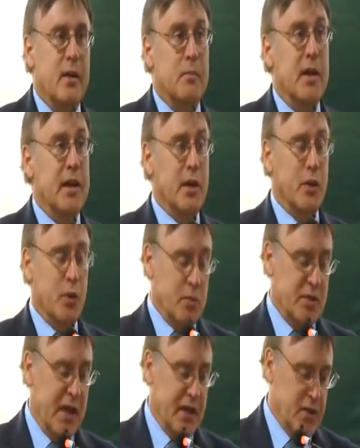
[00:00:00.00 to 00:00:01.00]
meeting
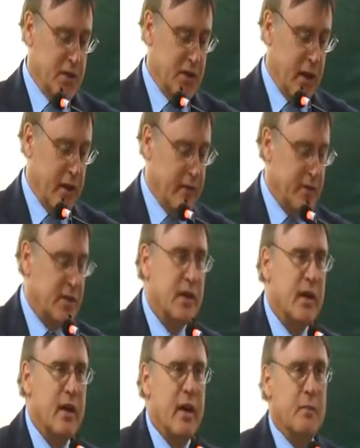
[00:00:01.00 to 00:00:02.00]
groups like
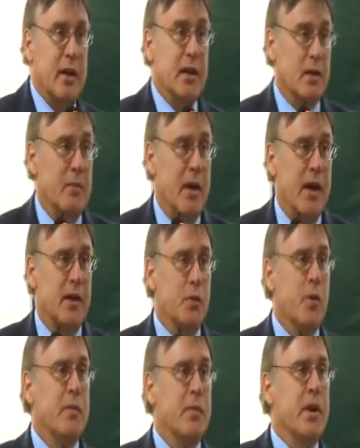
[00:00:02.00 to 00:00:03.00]
yourselves, meeting the man
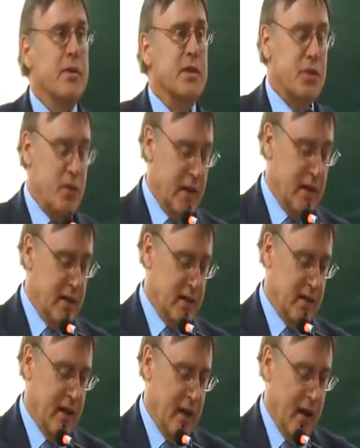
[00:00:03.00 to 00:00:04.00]
and woman on the street,